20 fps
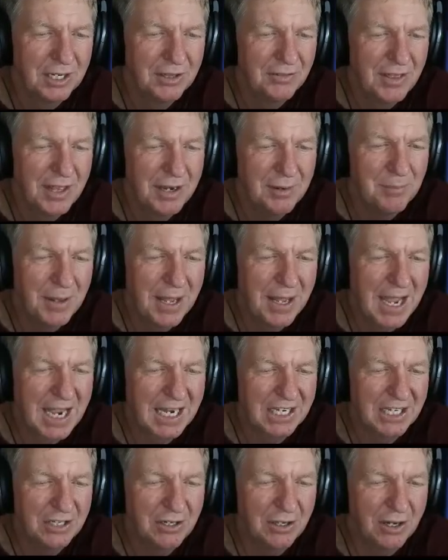then
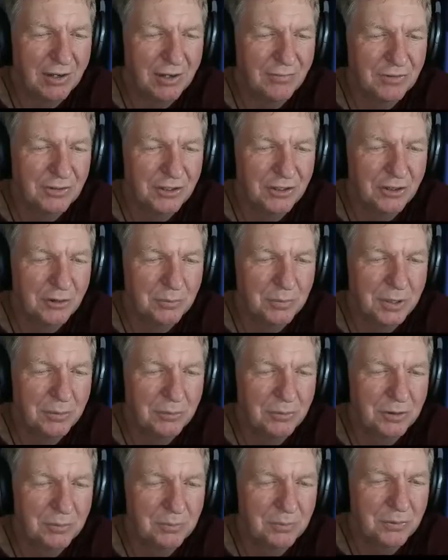backing off a little bit
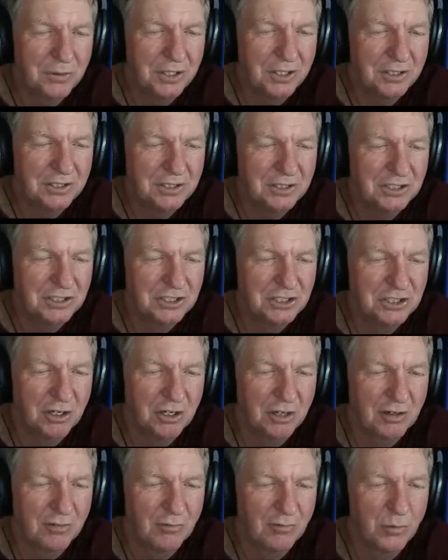with a pretty good chunk of